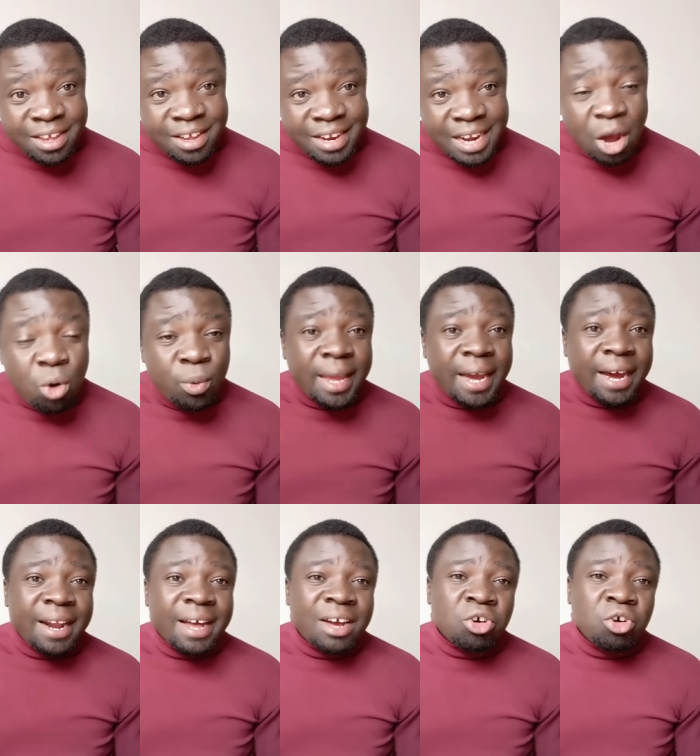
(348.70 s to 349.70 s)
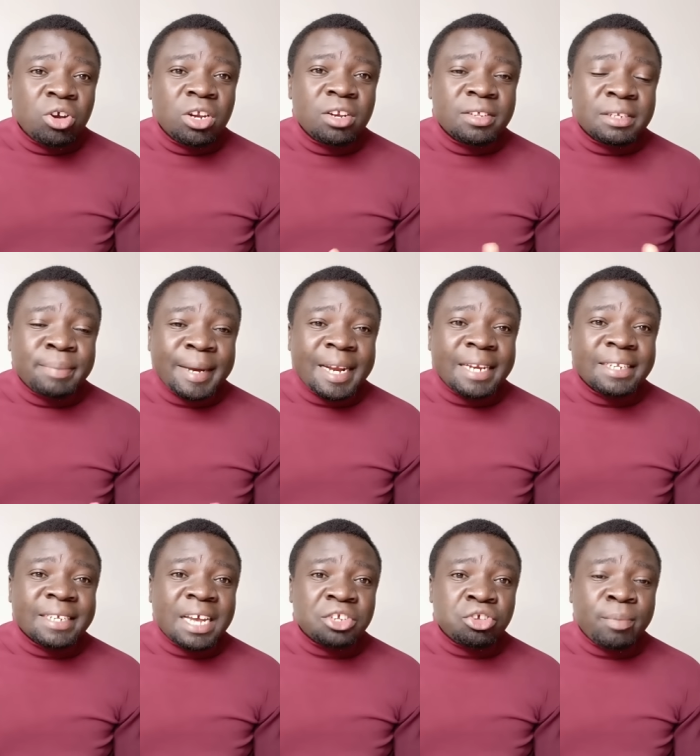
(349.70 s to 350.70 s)
Now we are continuing this final
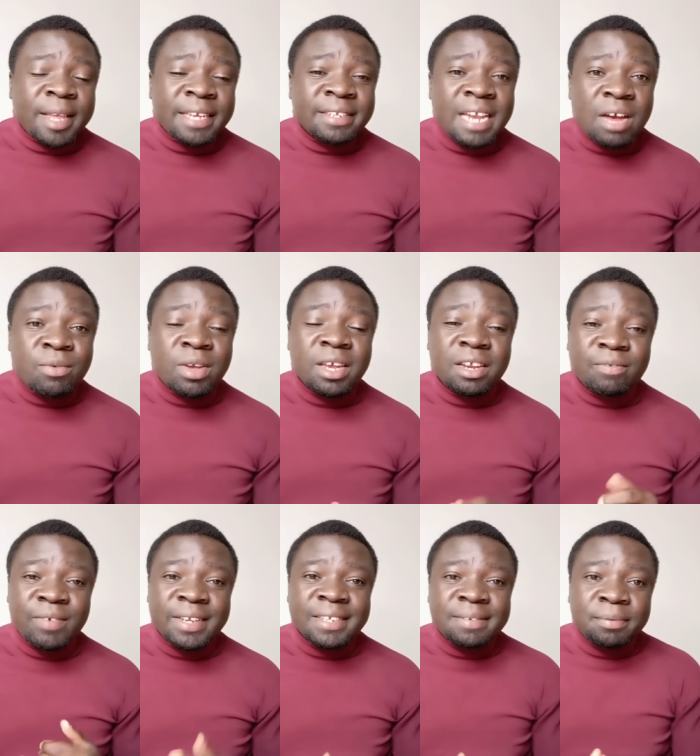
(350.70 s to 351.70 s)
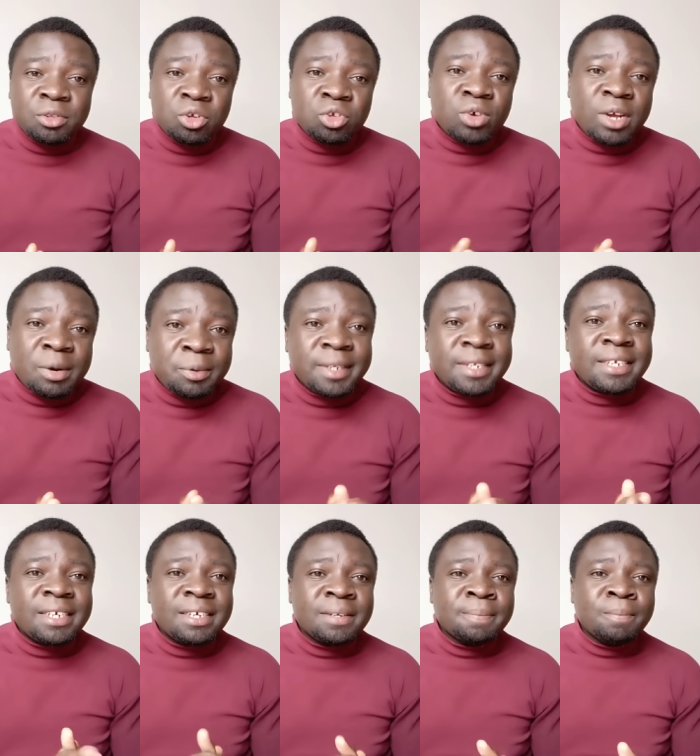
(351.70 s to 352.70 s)
discussion, but just a quick request for those who are
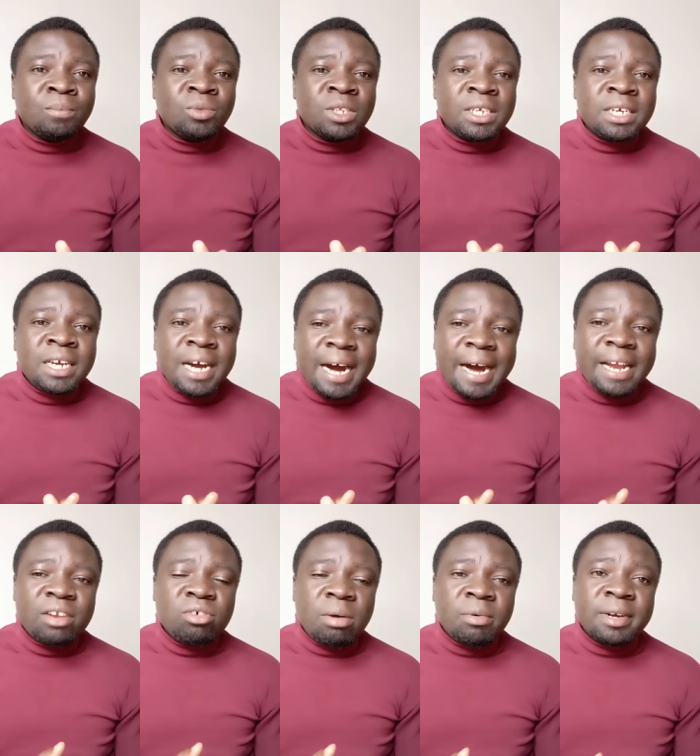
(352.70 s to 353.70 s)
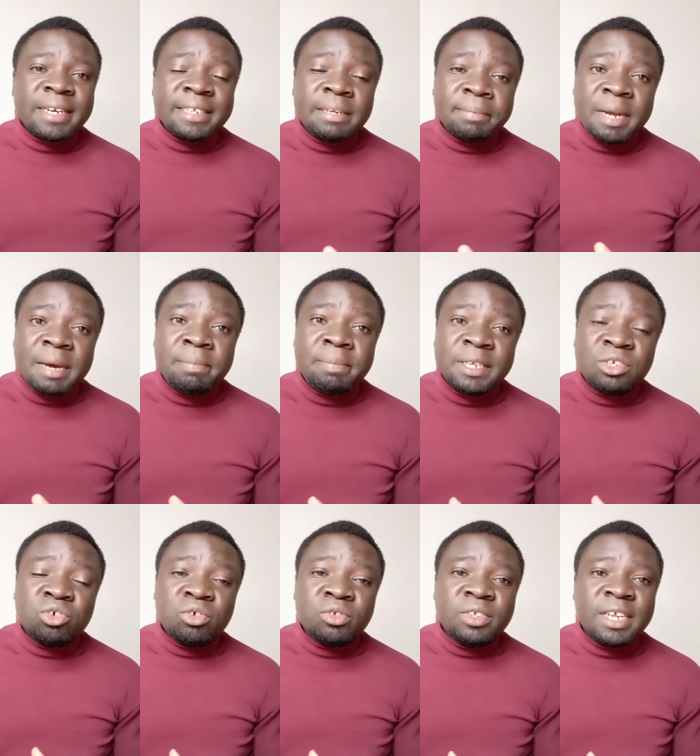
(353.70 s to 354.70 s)
watching and you have not yet subscribed, please
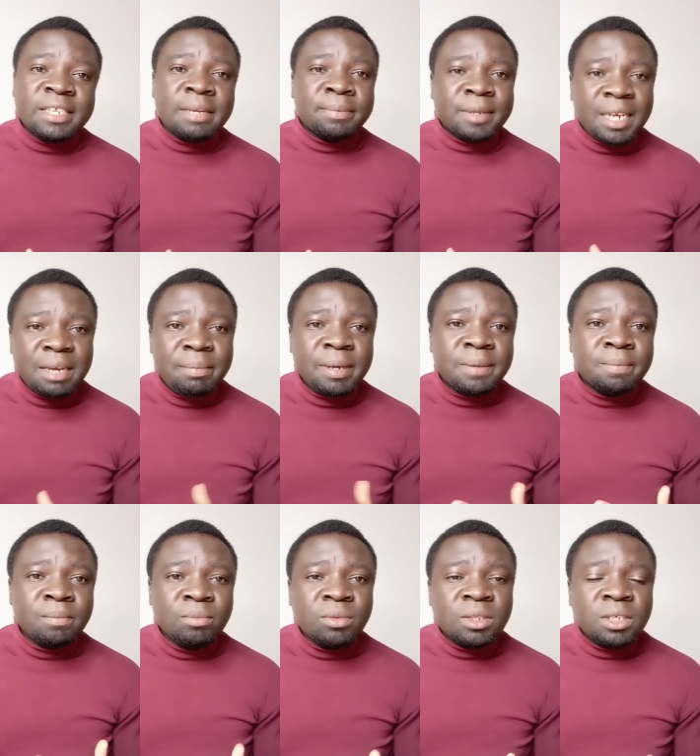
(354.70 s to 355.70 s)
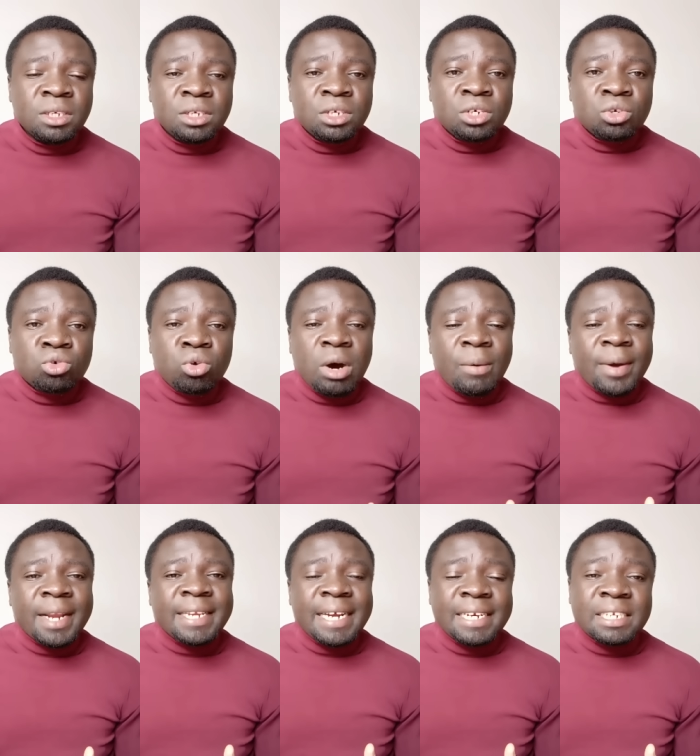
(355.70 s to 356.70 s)
consider subscribing. To our
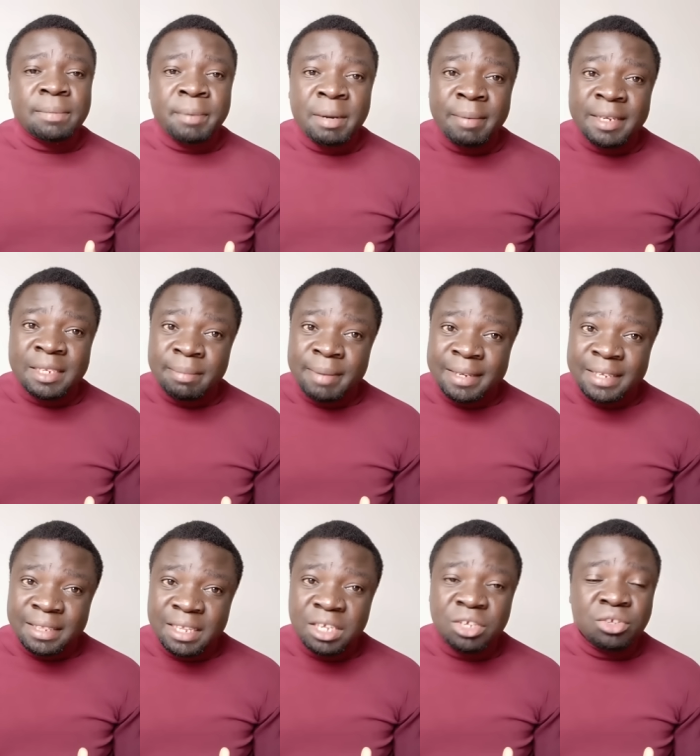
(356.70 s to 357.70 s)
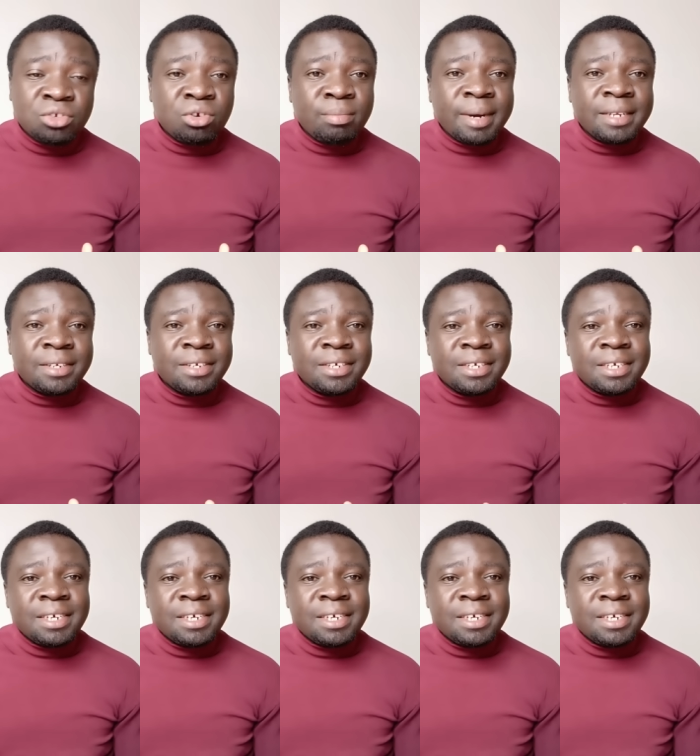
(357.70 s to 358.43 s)
returning subscribers, I must say thank you so much.